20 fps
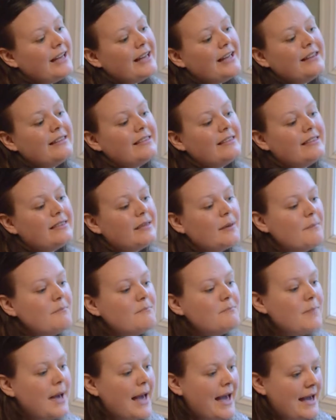in the
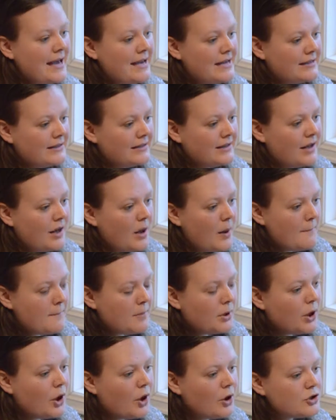main
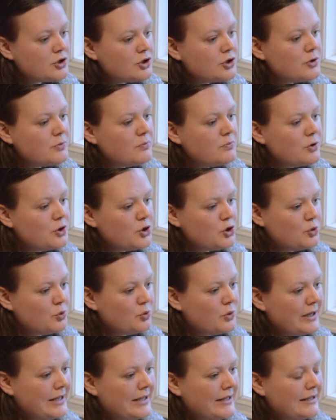plot
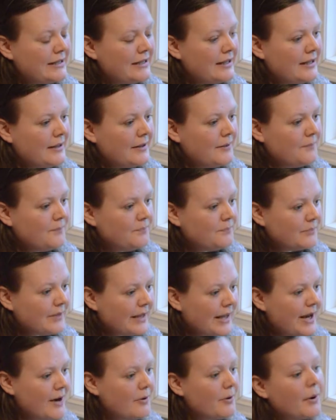between
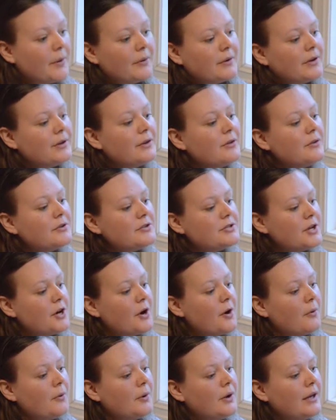Hero and
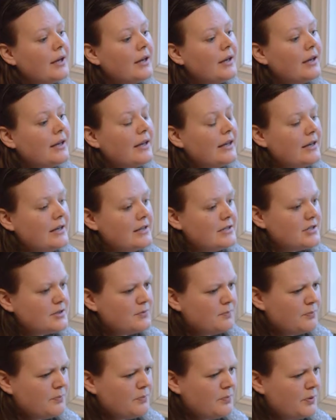Claudio
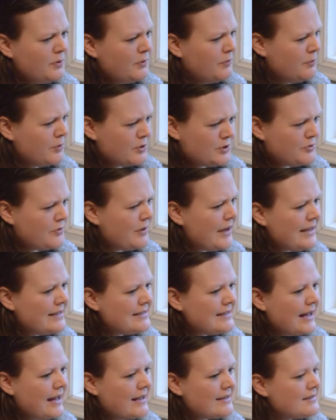is
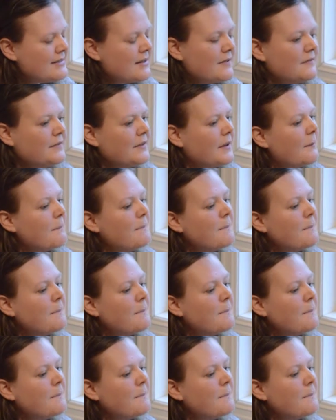portrayed as something